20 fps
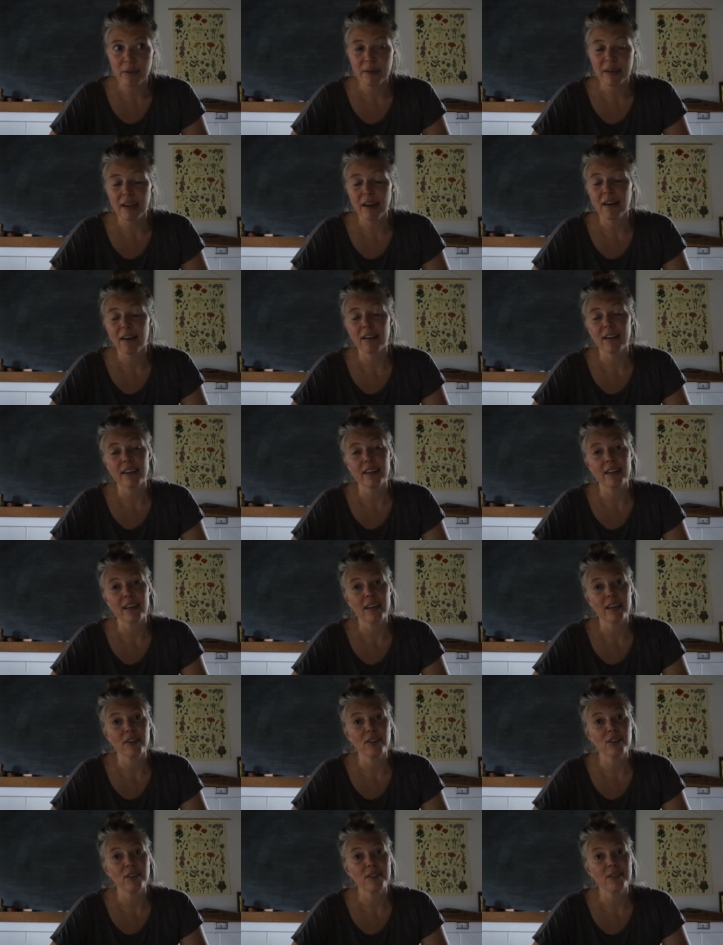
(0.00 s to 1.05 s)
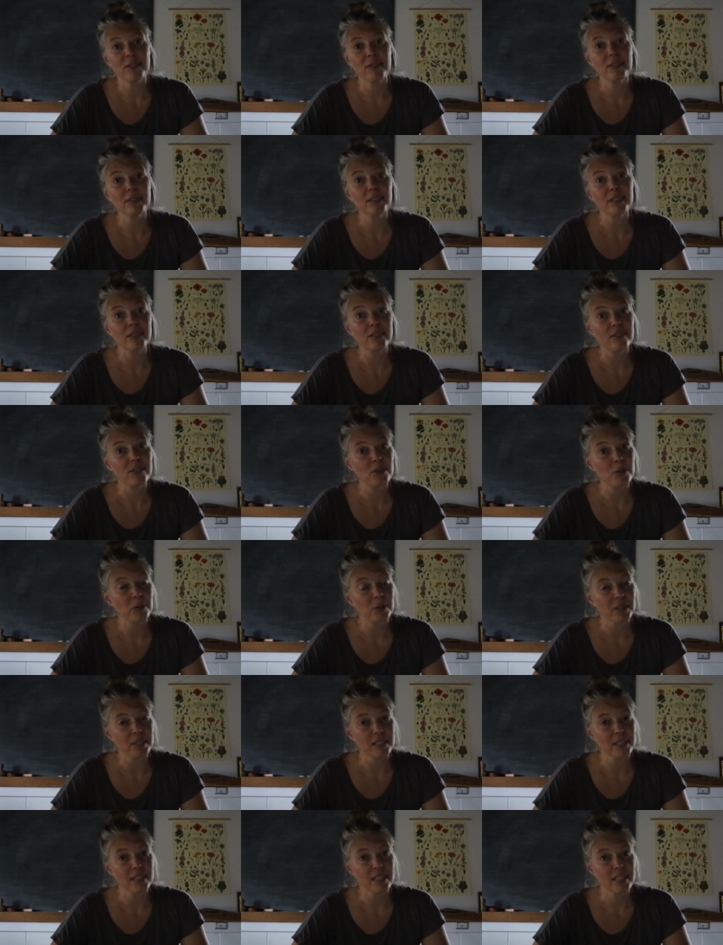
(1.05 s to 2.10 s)
We are in a cute little
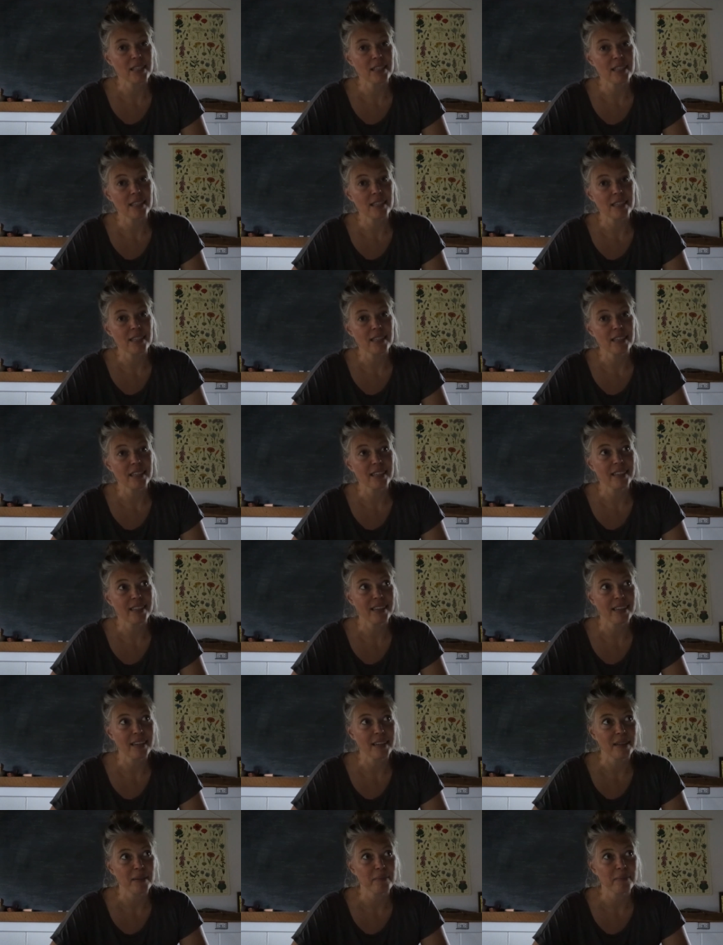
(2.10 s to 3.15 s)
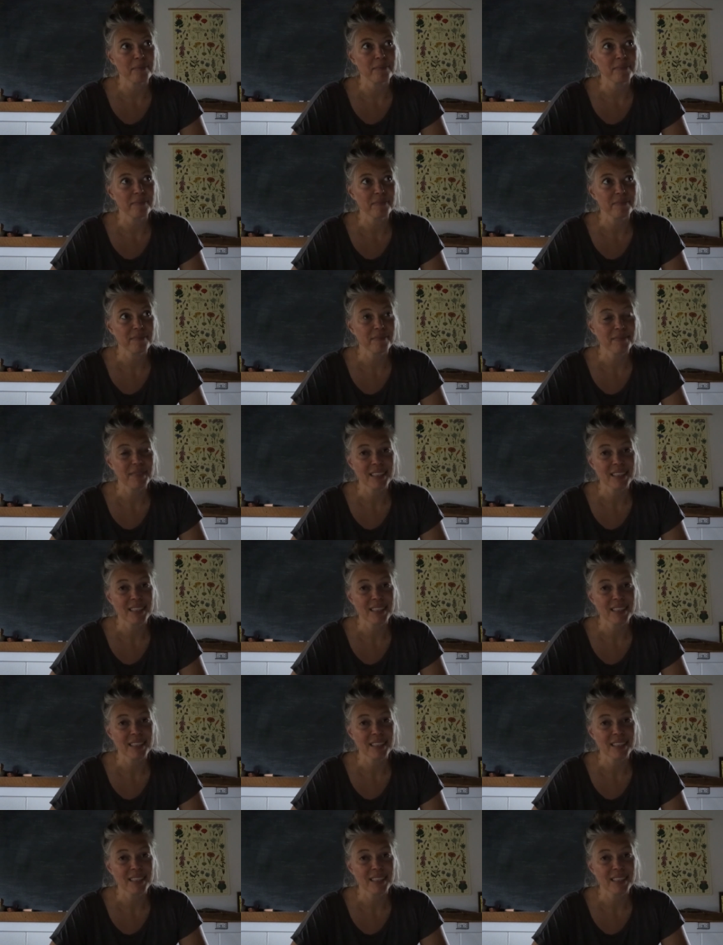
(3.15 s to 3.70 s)
touristy um,